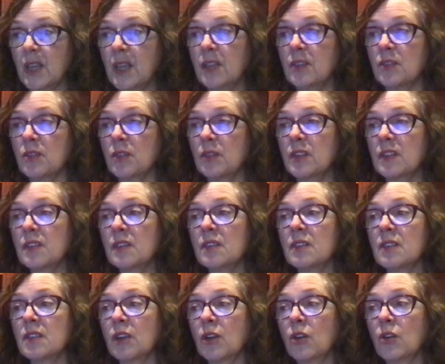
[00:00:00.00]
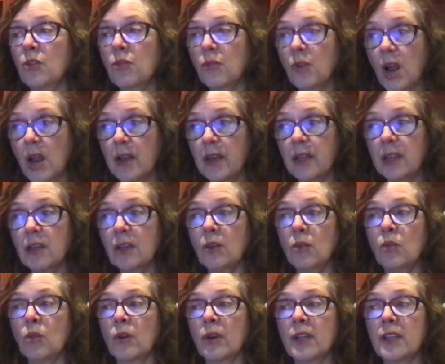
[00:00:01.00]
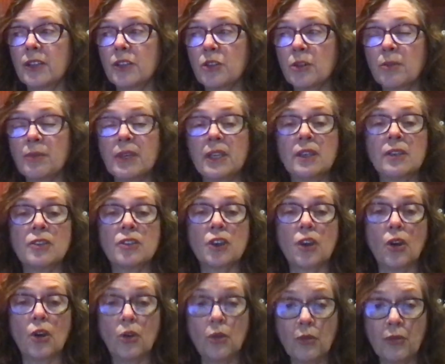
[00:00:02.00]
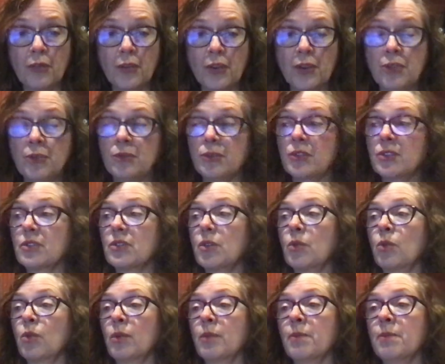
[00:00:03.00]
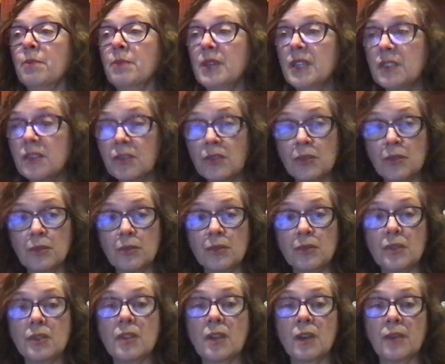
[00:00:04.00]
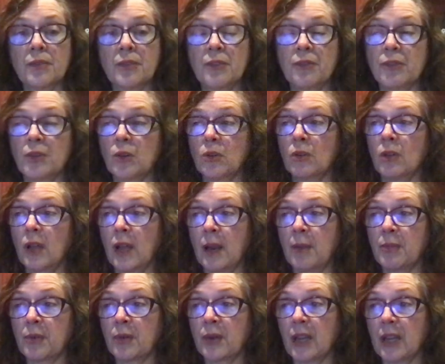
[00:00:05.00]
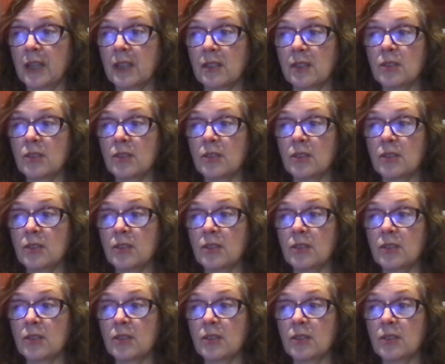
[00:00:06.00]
So, this is the chronic or intermittent overuse or misuse of the vocal apparatus.